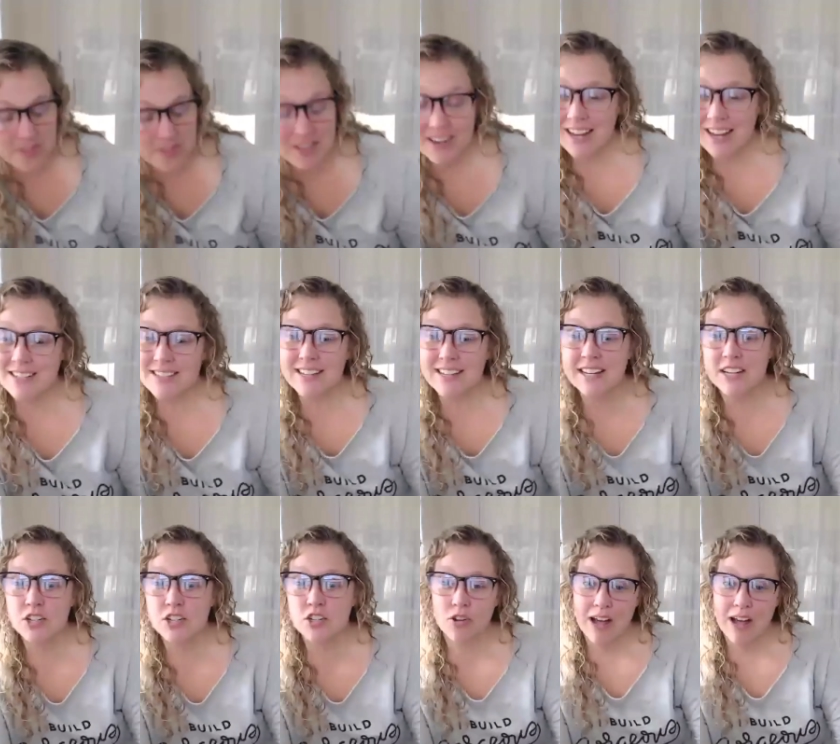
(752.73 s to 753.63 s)
nice thing
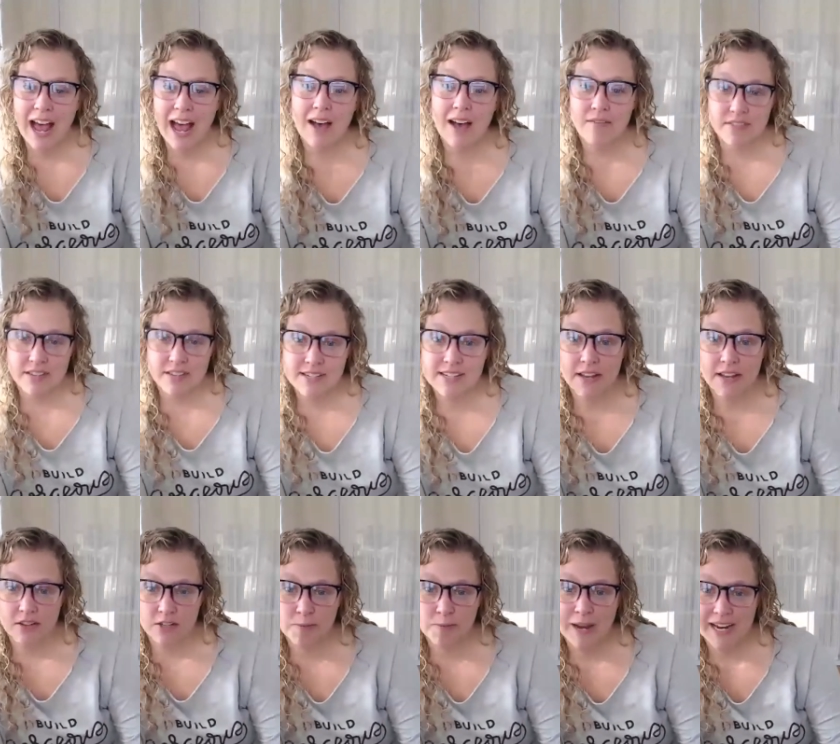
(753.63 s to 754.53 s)
is you'll have the
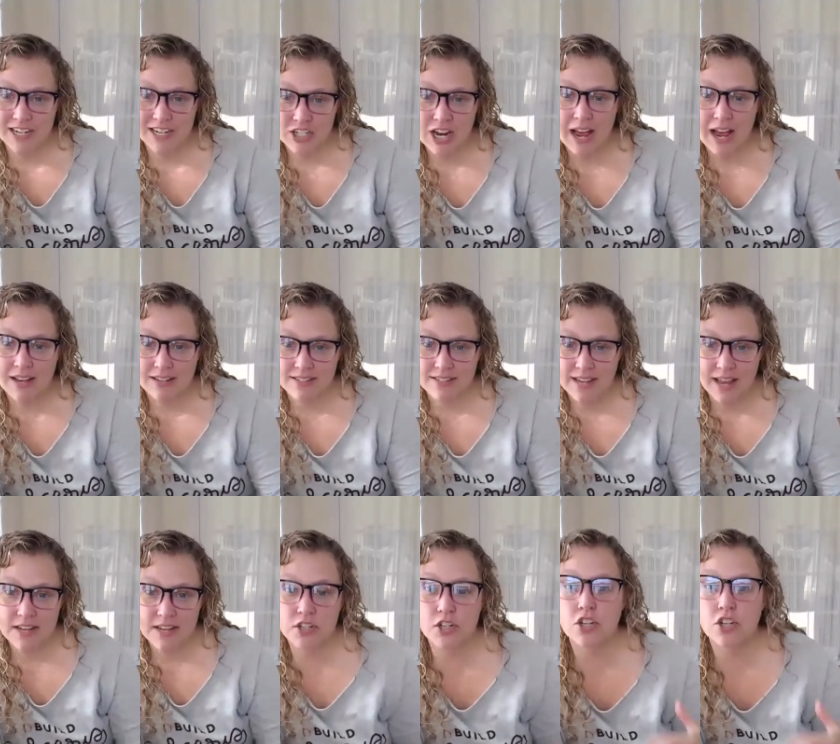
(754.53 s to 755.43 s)
sales page
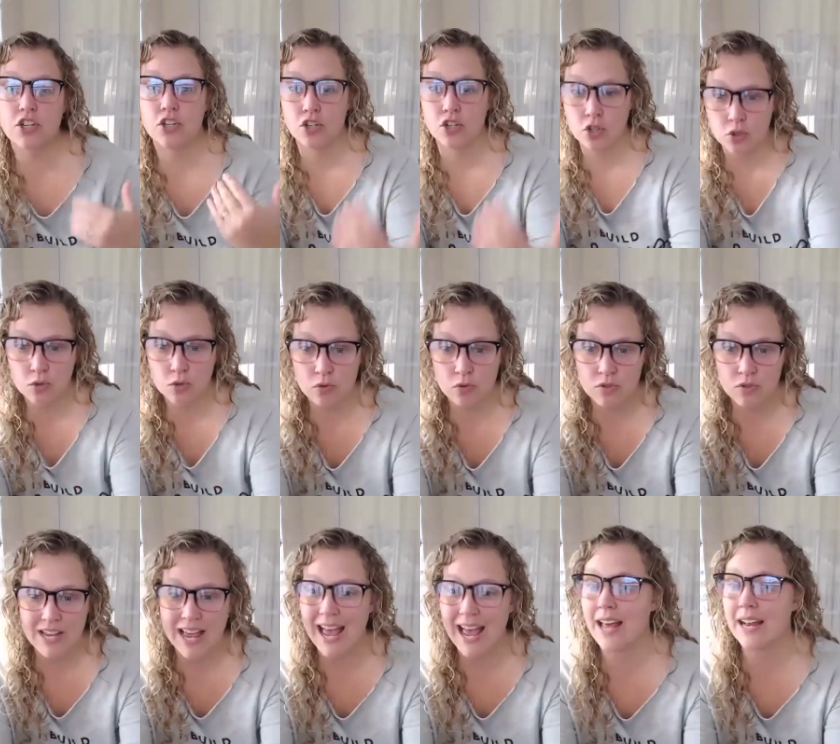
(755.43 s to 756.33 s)
asset to
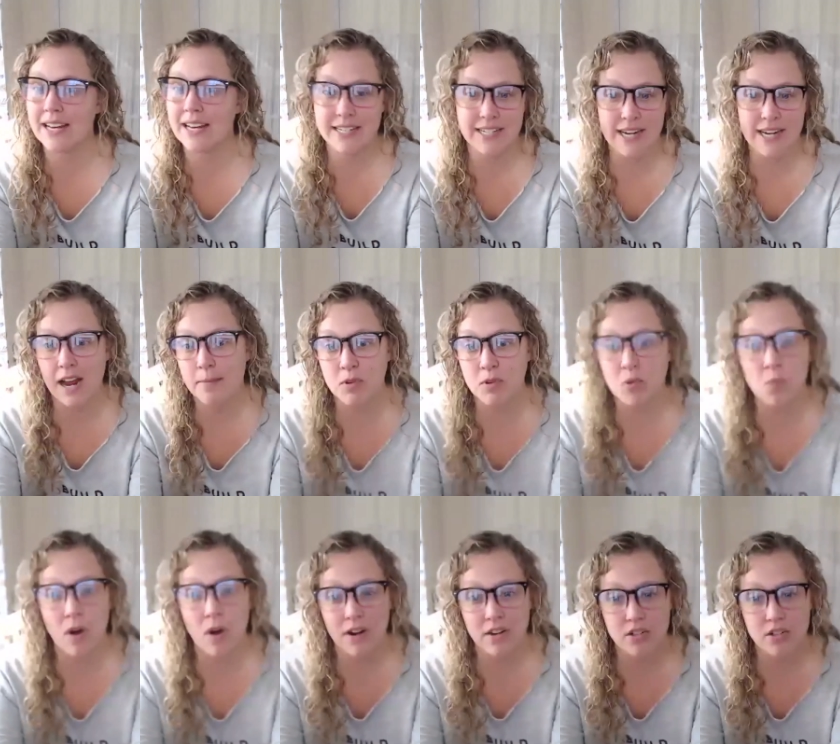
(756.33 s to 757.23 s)
use anytime you
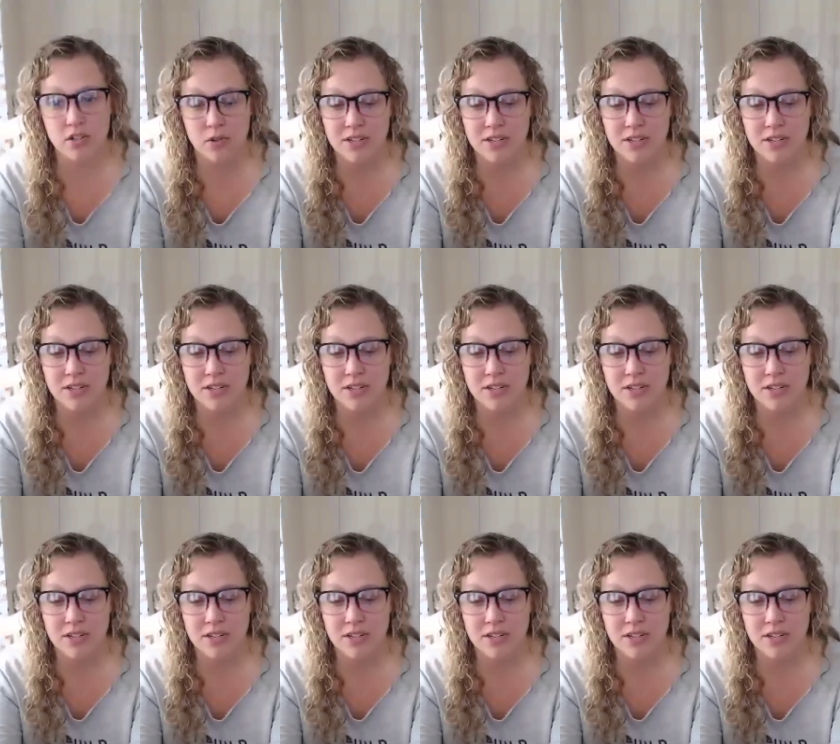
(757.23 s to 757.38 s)
want to do,